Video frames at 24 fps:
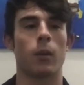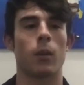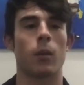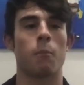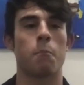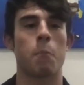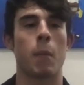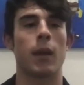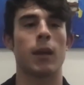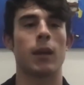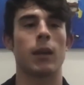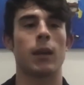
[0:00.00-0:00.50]

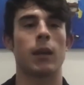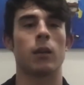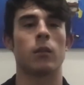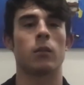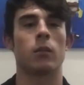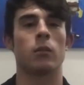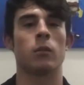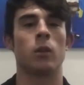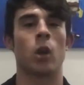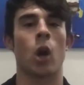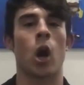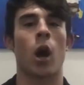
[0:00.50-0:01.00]
making it
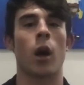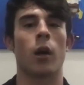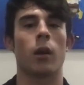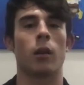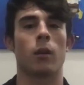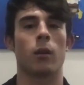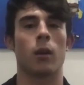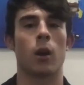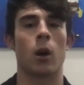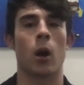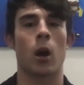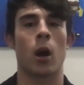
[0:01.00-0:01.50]
not
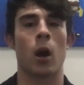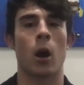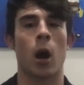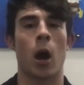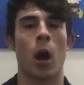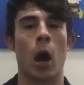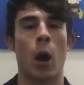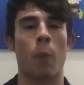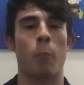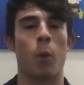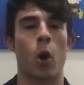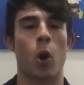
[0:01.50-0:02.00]

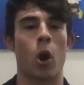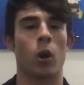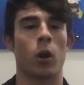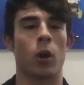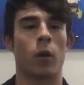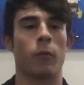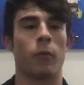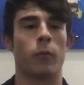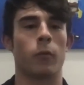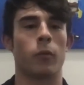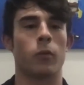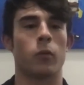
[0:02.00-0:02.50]
a part
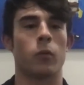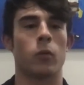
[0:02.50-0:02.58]
of